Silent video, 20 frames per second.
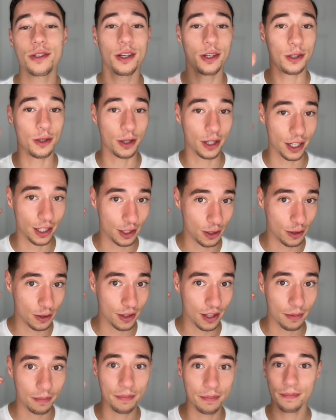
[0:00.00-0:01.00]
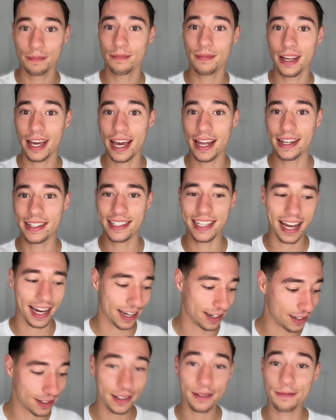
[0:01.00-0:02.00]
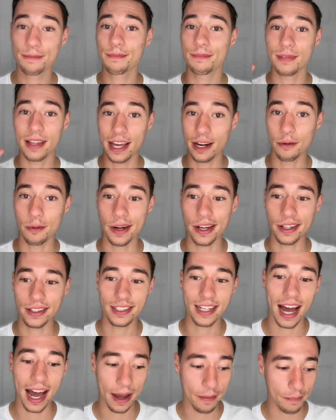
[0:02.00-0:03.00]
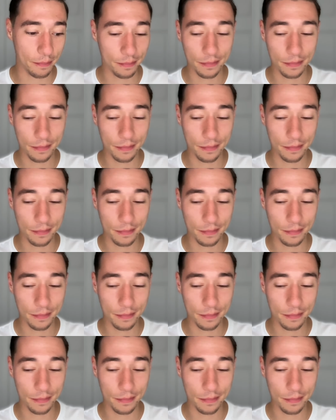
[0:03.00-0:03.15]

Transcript: You can do them in a second in real time.